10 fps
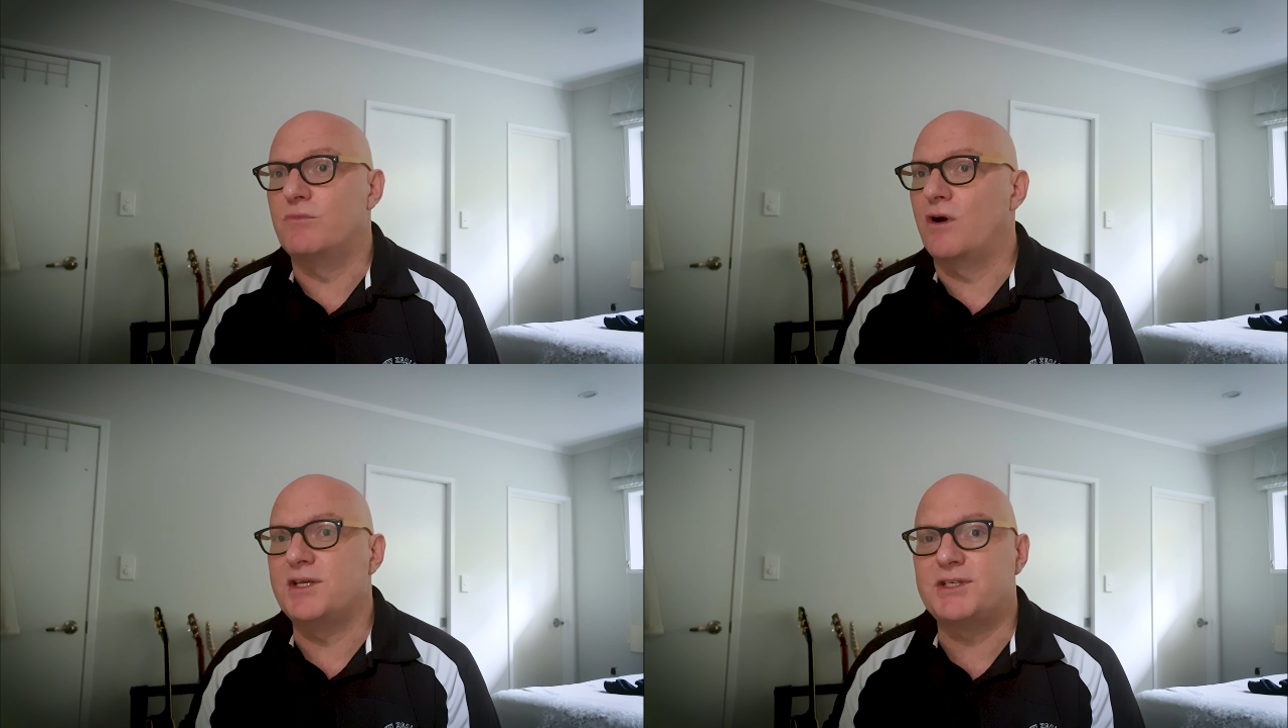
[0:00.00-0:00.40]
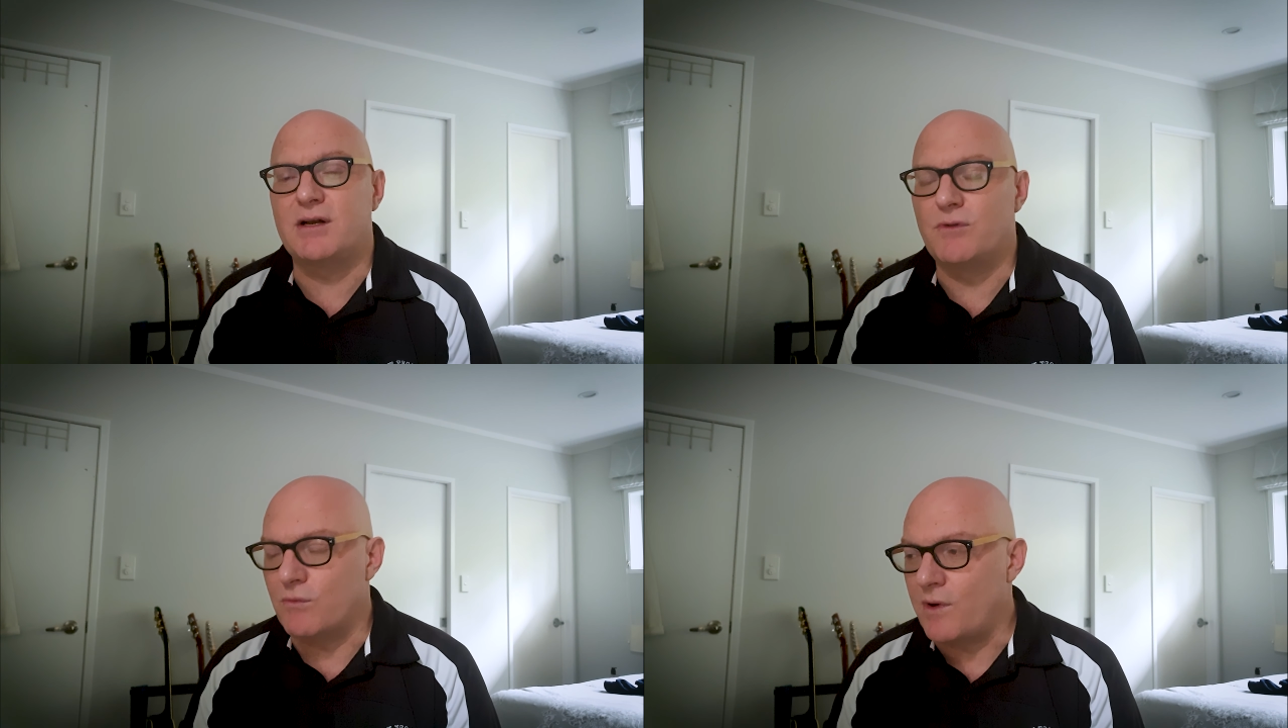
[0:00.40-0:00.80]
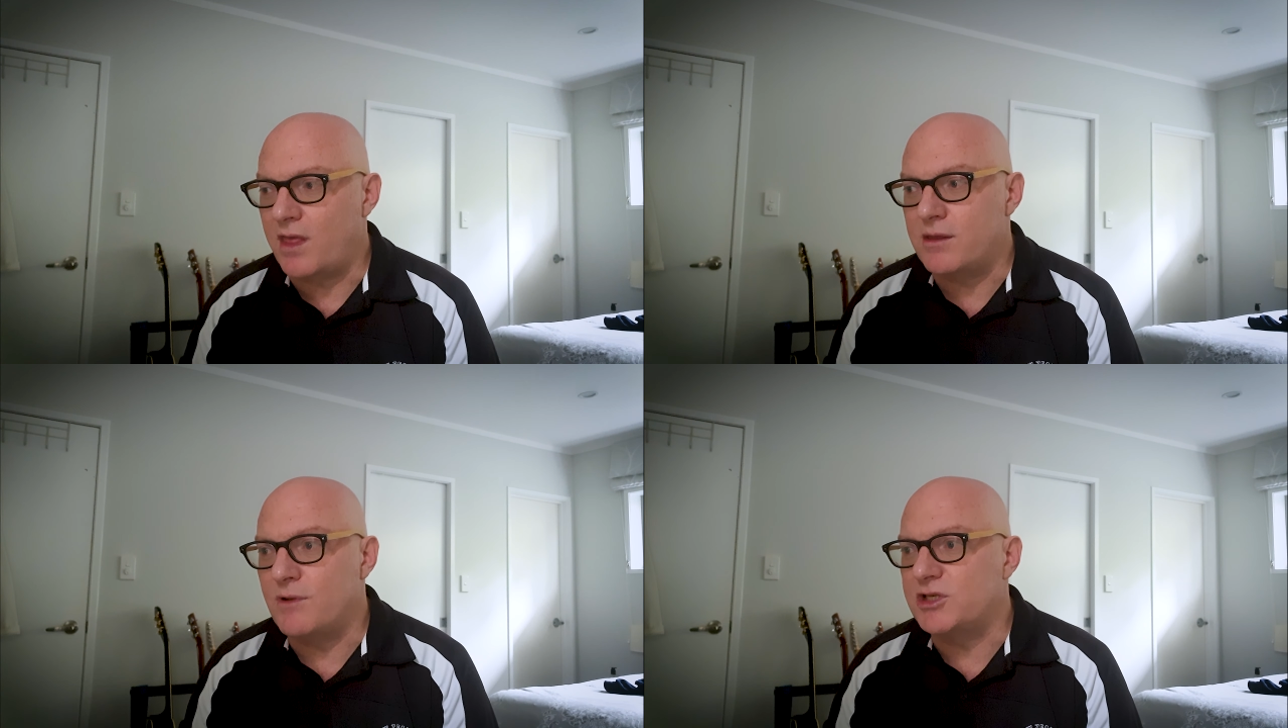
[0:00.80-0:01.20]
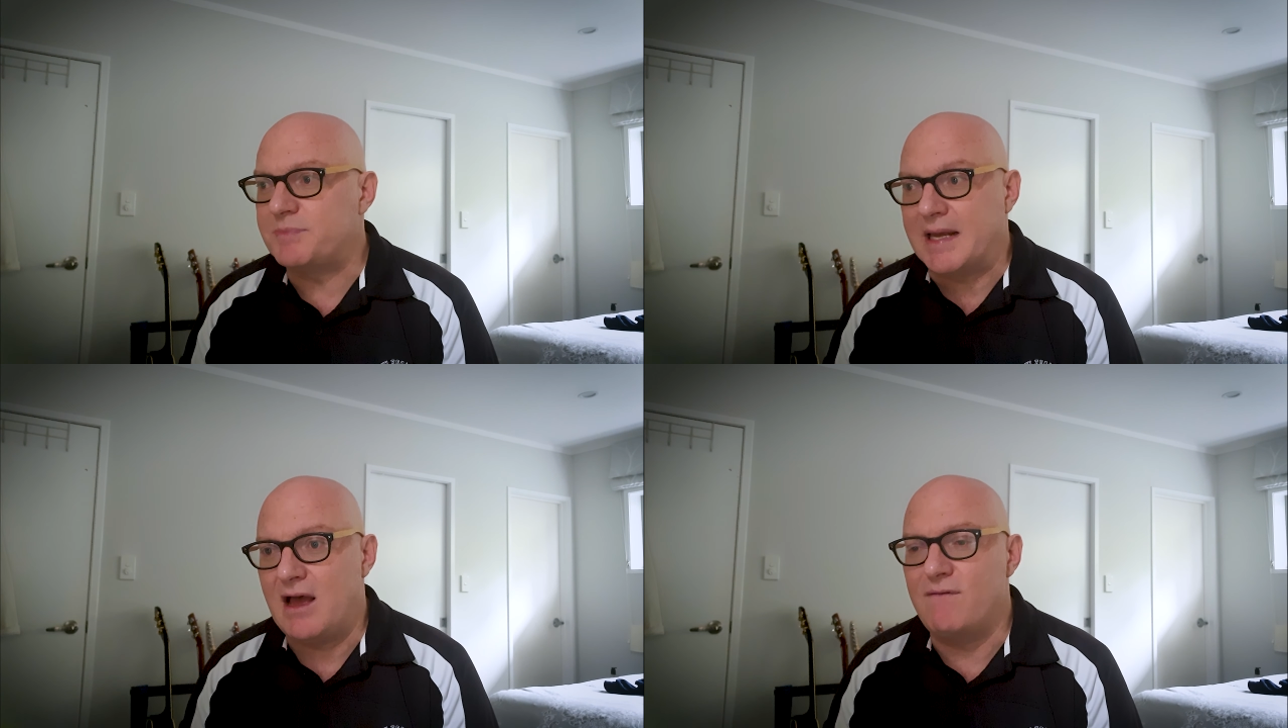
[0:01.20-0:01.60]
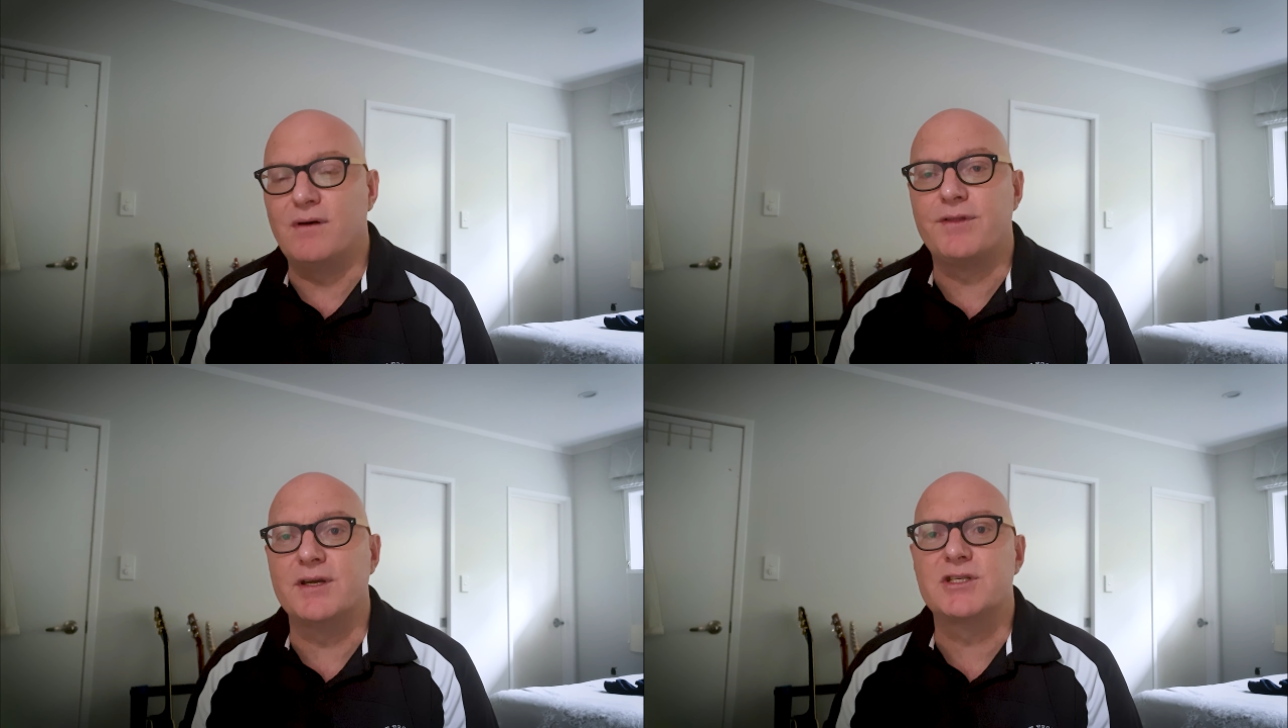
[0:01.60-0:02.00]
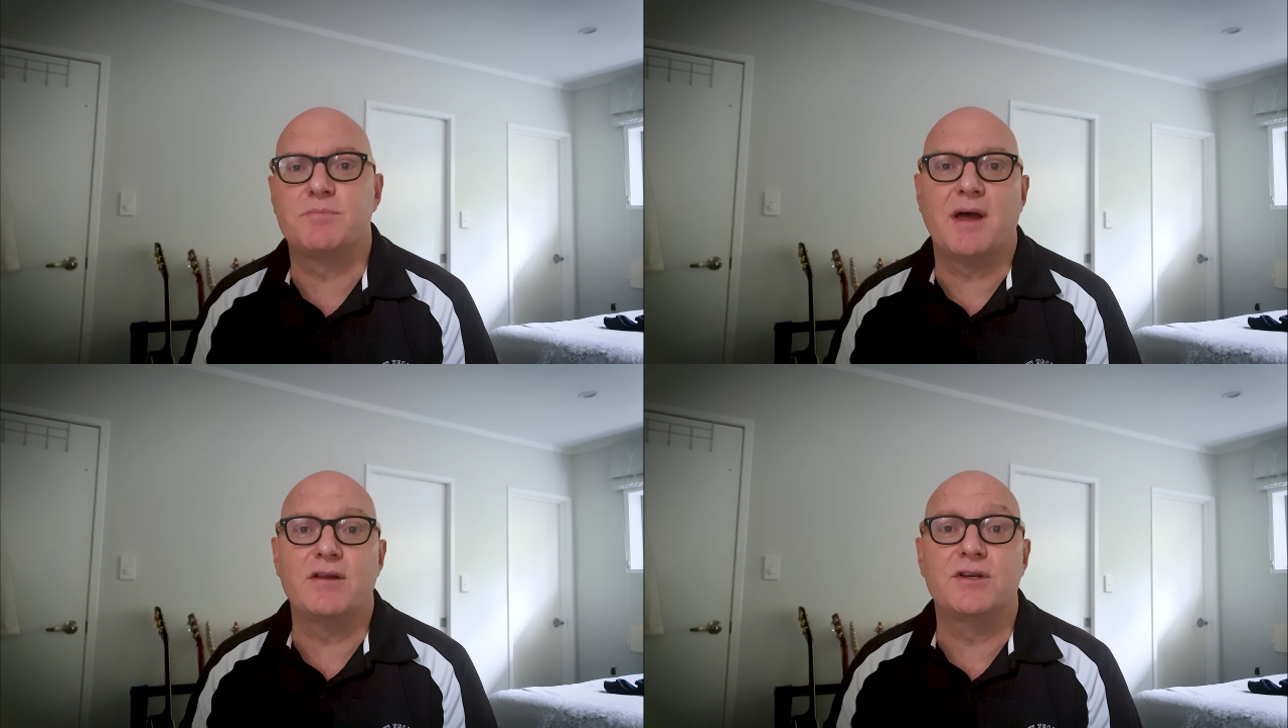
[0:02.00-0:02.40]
where I said that one of the most powerful things about